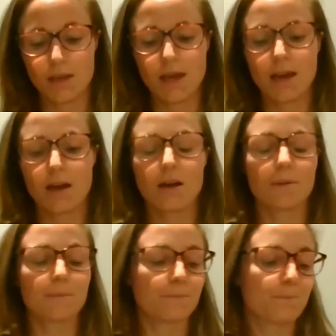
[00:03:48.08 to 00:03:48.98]

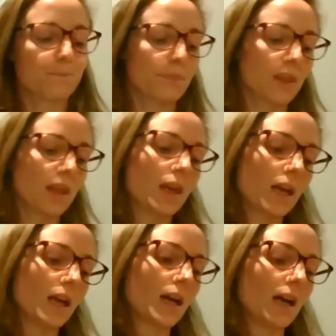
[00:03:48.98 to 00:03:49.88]
Yeah,
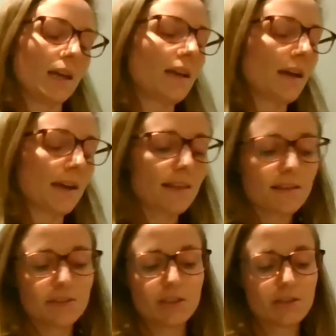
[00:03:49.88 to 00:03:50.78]
I
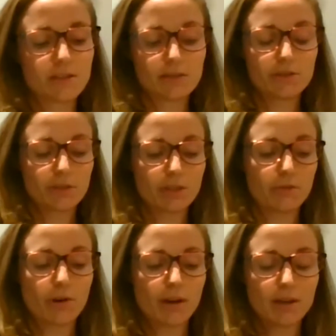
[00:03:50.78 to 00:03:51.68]
guess
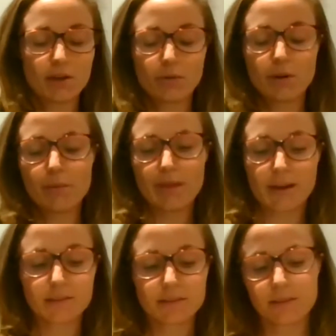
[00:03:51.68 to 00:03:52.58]
it's right. I agree with
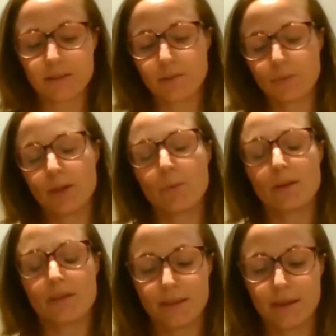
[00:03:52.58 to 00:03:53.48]
that. When I
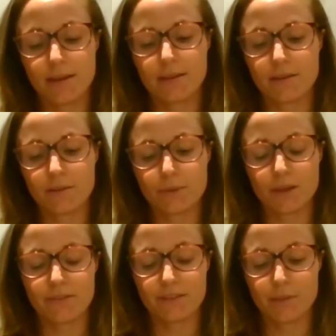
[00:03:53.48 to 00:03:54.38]
was saying what
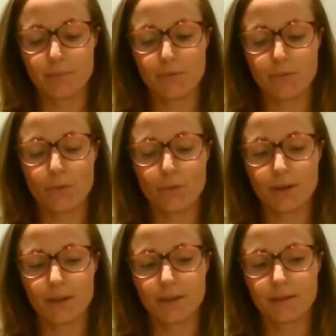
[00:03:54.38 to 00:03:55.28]
I've said before,
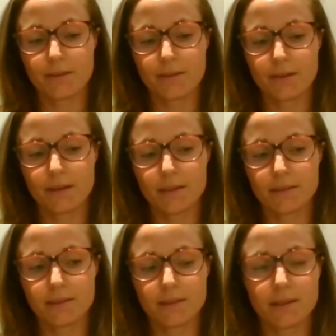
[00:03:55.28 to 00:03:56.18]
I
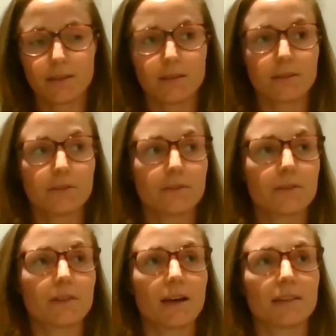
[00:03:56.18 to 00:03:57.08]
think
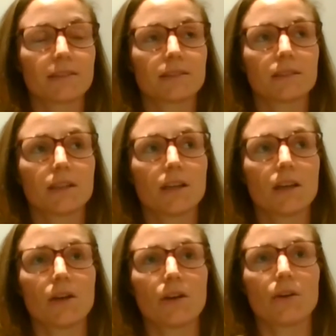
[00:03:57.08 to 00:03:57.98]
that
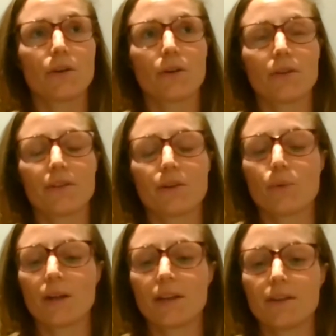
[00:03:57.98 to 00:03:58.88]
girls, in a
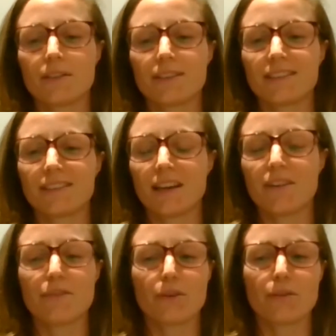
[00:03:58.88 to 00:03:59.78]
way, need a
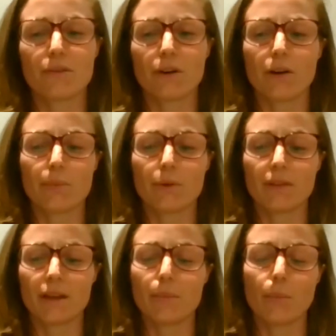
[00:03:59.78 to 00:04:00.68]
safer environment
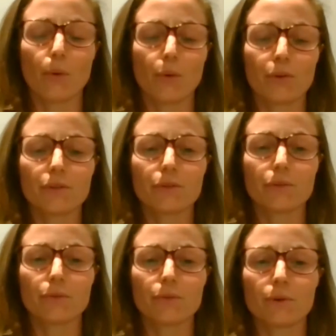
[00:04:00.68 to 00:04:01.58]
than boys
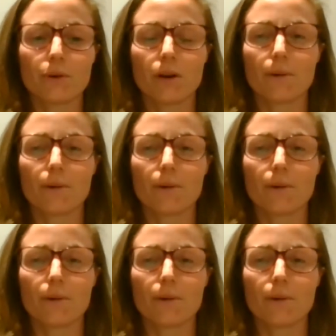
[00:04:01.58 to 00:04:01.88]
to